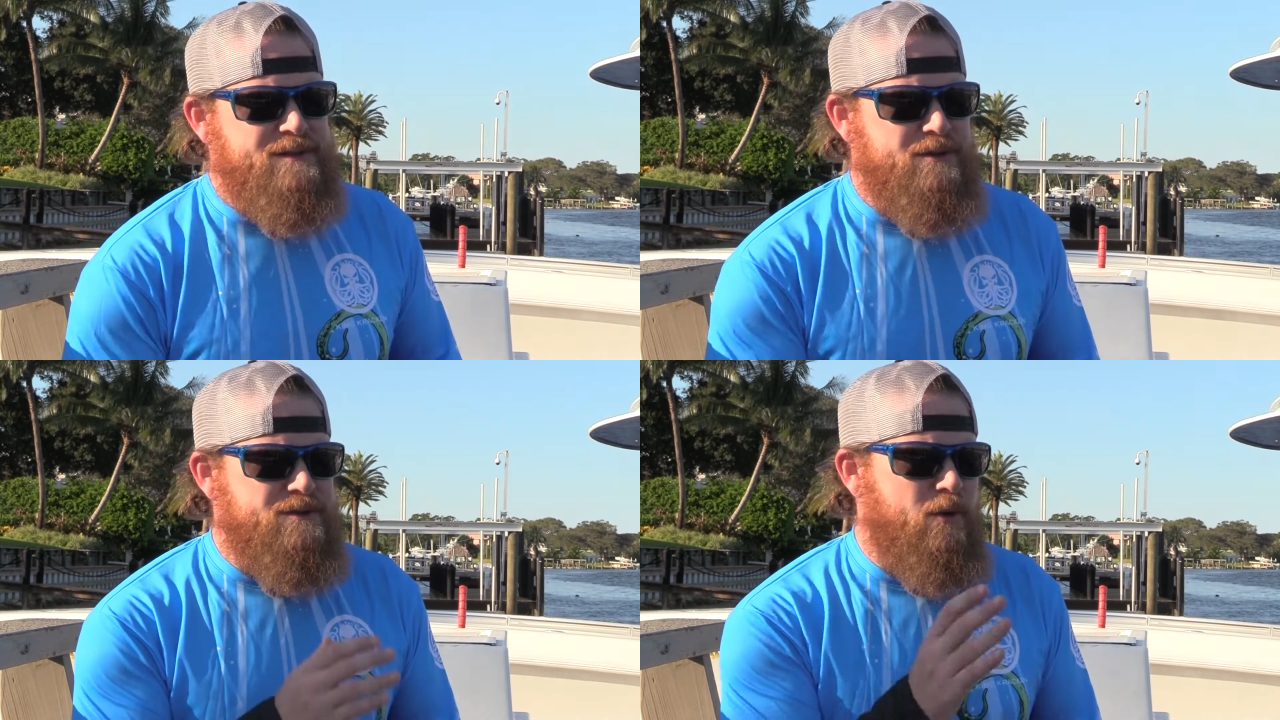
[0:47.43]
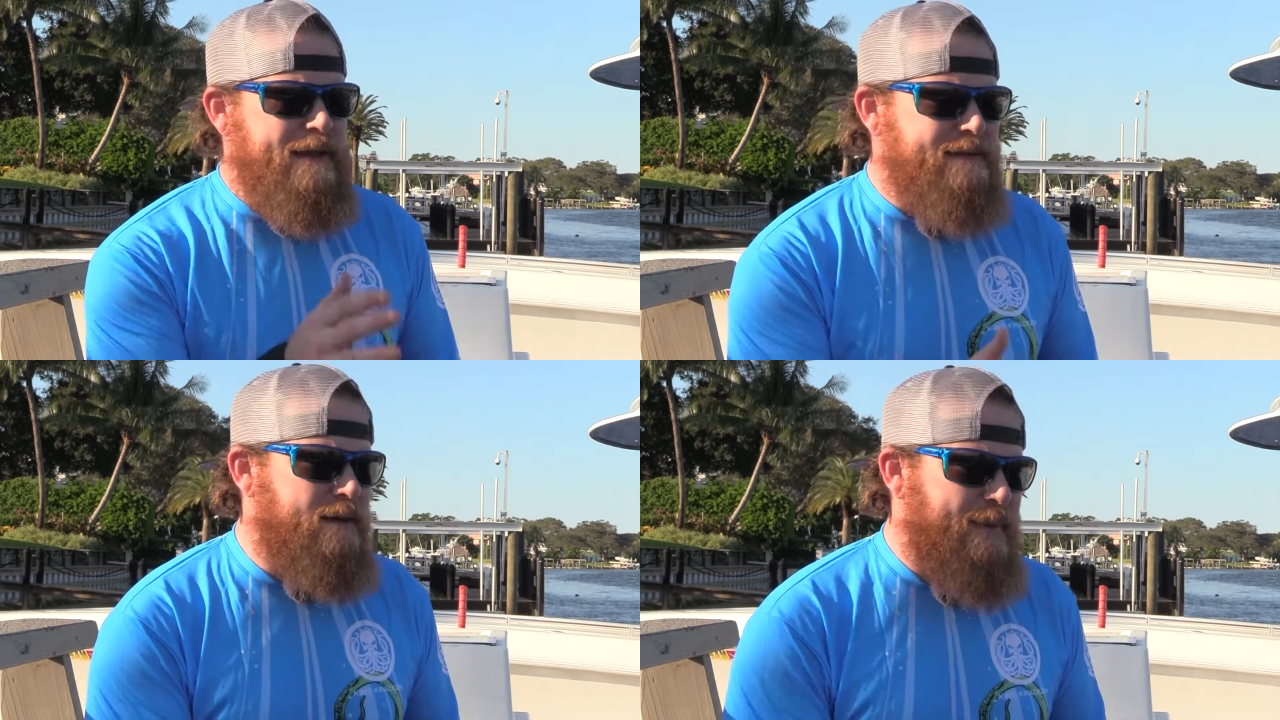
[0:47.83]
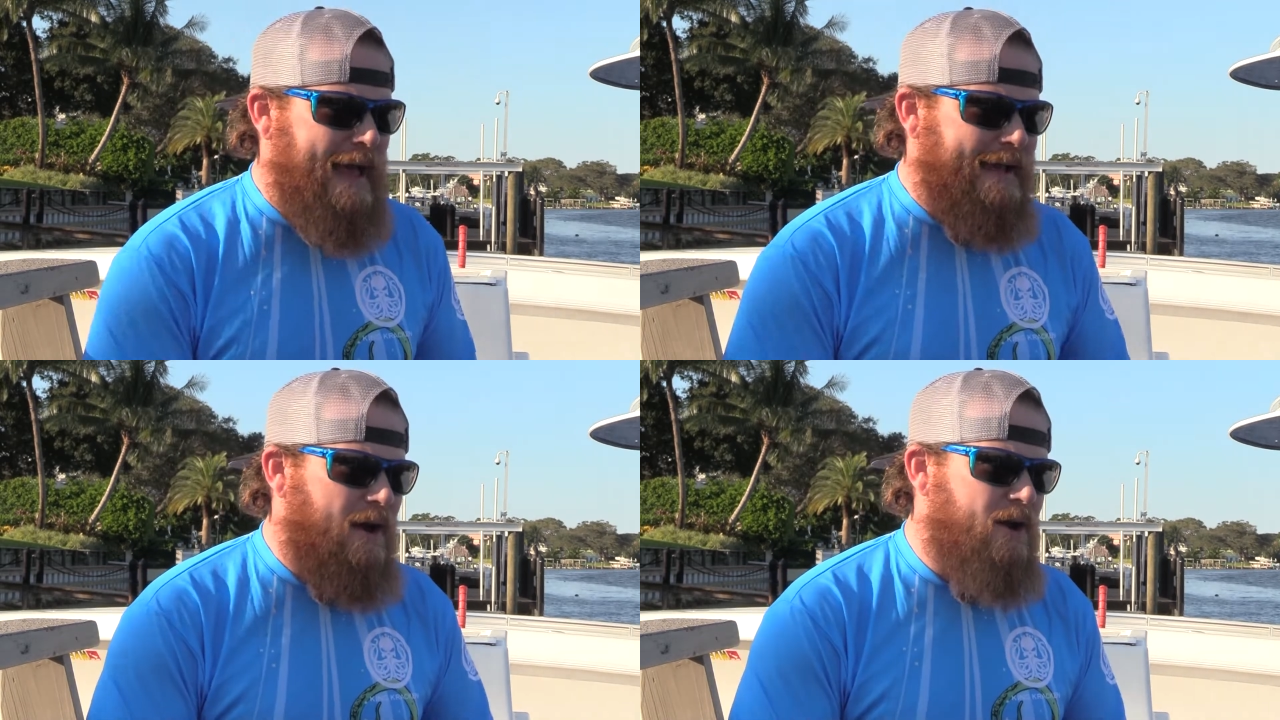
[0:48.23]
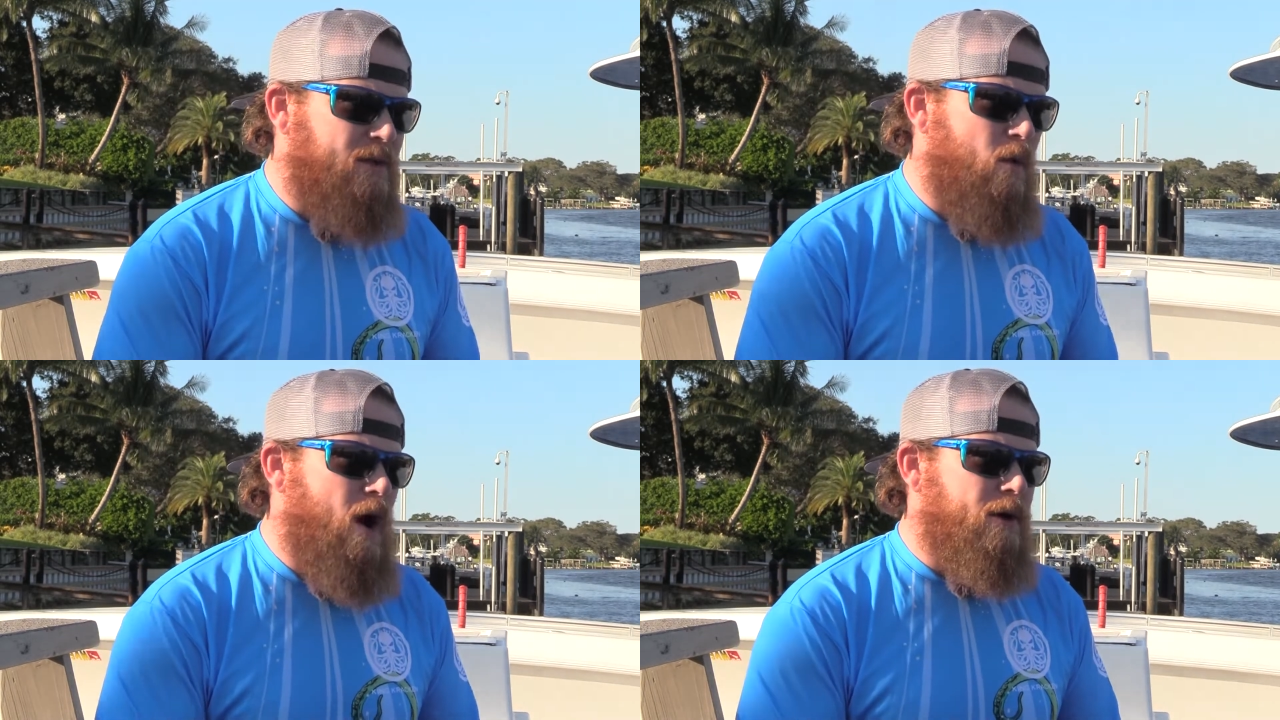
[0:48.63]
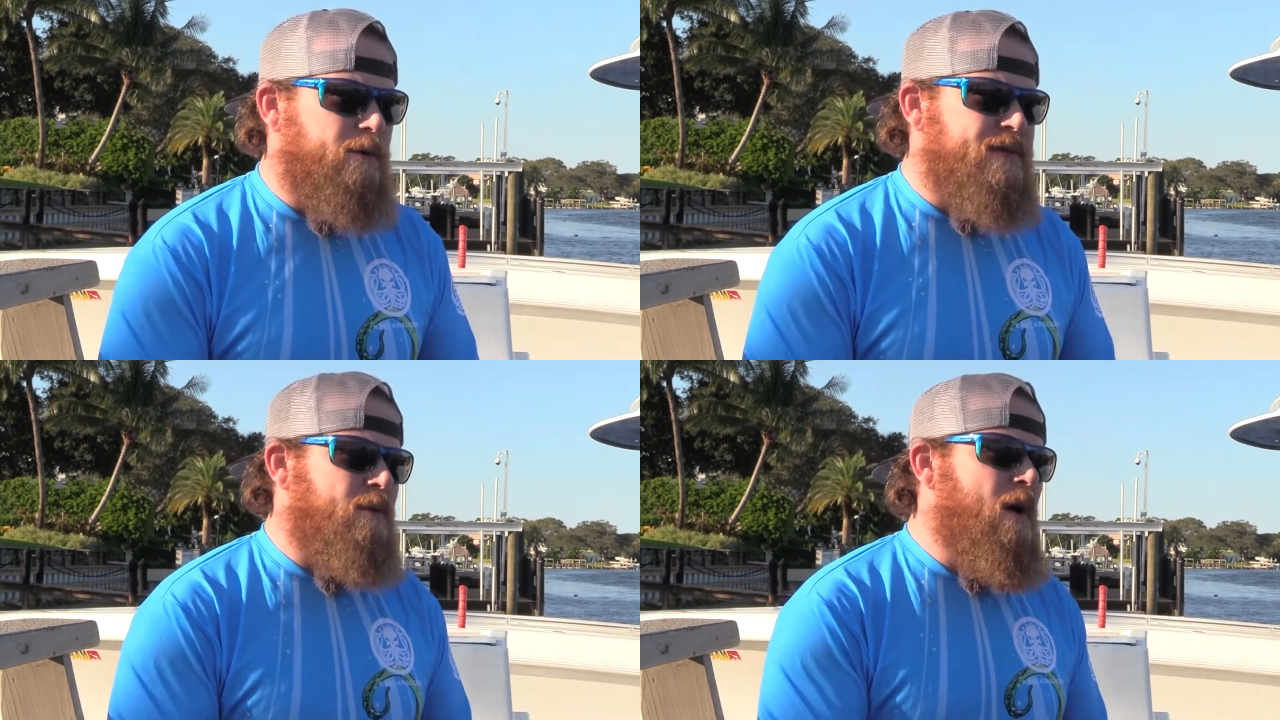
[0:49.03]
So it was great to get back out on the water
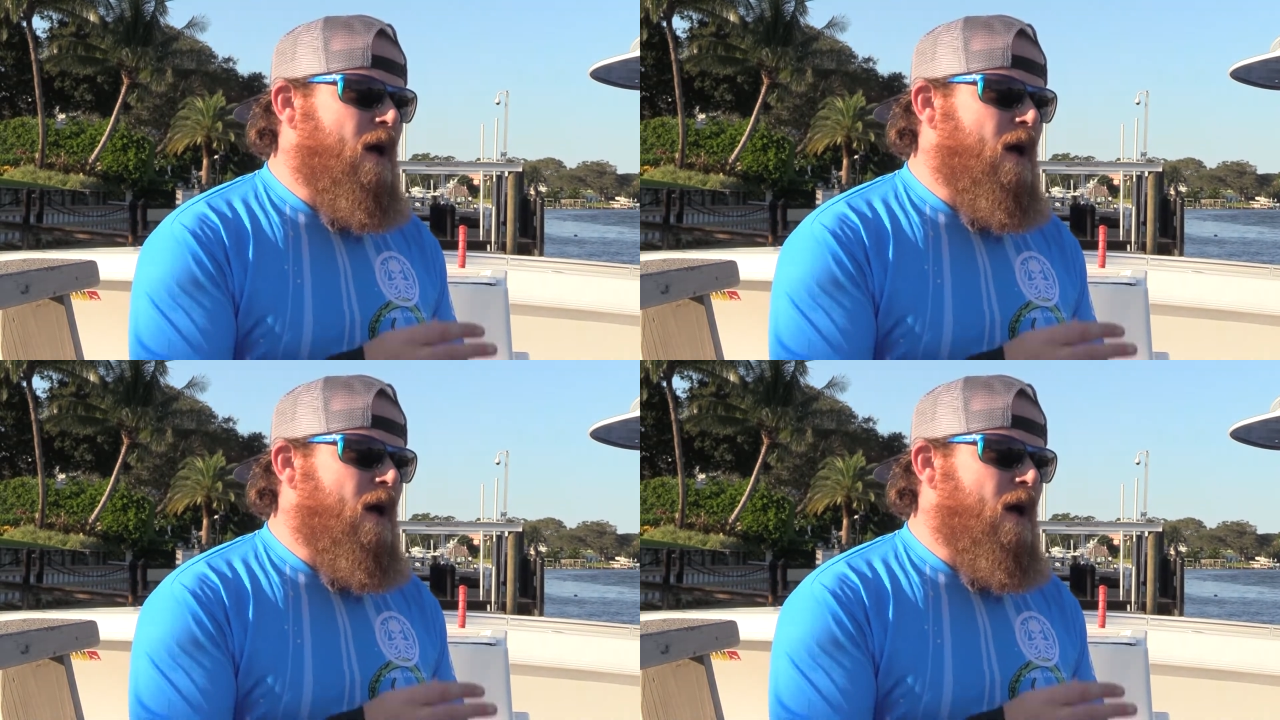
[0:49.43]
with him.